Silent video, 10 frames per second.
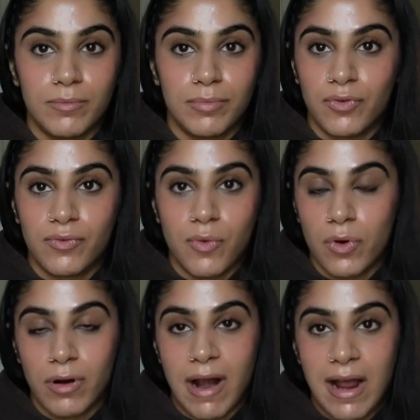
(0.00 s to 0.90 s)

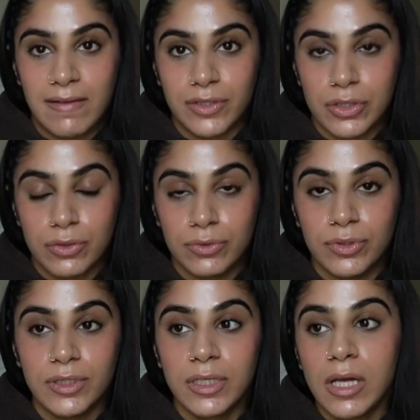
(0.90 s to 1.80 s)
before, after
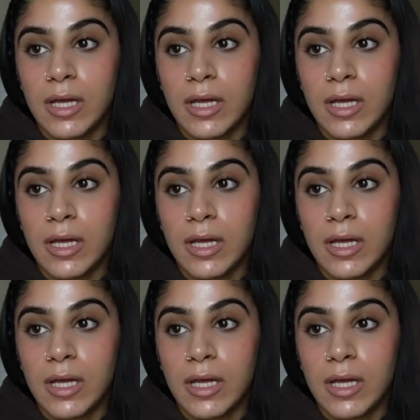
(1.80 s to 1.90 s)
school.